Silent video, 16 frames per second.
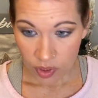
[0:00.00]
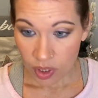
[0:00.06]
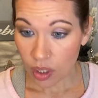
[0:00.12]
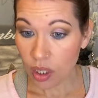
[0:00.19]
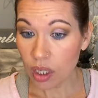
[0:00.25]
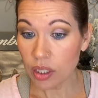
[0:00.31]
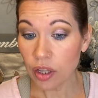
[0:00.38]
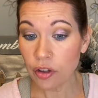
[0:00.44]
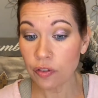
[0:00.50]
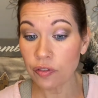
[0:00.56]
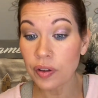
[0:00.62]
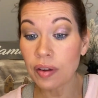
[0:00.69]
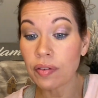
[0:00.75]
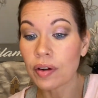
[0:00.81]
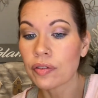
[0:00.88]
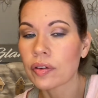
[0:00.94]
Another
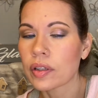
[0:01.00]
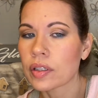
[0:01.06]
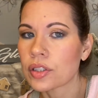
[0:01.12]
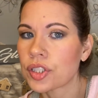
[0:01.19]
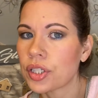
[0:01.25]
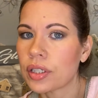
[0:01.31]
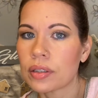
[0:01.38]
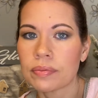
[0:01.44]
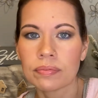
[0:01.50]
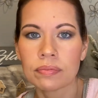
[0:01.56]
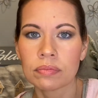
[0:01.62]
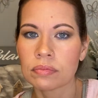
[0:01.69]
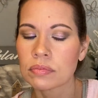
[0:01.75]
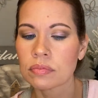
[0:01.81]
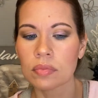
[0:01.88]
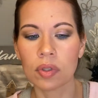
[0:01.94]
favorite for this year,
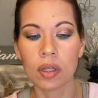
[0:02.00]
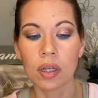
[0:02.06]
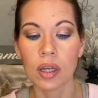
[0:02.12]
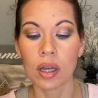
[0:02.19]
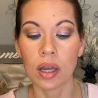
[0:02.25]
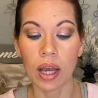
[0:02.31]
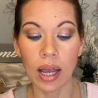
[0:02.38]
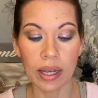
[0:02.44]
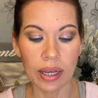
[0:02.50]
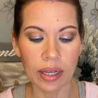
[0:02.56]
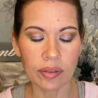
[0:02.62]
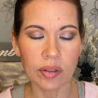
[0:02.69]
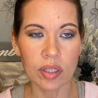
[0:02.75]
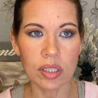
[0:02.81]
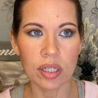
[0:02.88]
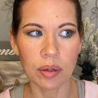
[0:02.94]
I got
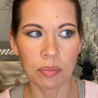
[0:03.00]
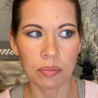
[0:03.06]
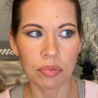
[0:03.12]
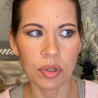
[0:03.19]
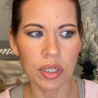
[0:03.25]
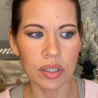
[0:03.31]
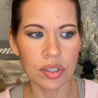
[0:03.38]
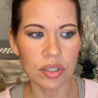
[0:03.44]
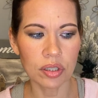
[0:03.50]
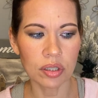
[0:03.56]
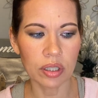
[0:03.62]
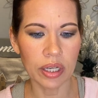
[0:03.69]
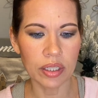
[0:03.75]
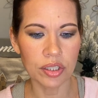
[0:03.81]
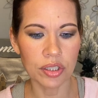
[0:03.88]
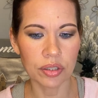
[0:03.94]
this, I'm pretty sure
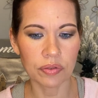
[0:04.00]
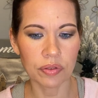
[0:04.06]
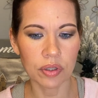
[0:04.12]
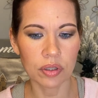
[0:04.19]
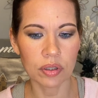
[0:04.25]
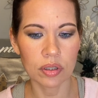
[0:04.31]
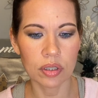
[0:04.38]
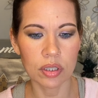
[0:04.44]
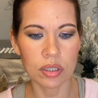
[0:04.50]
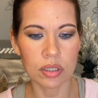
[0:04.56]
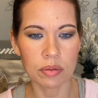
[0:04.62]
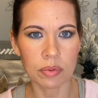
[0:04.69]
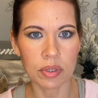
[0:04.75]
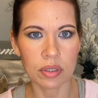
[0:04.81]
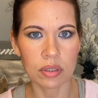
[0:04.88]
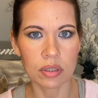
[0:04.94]
last year for
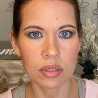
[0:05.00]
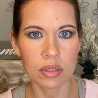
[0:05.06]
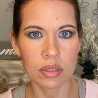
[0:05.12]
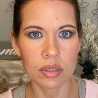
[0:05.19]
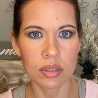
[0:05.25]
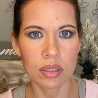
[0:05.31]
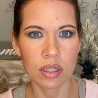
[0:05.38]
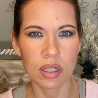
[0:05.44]
Christmas.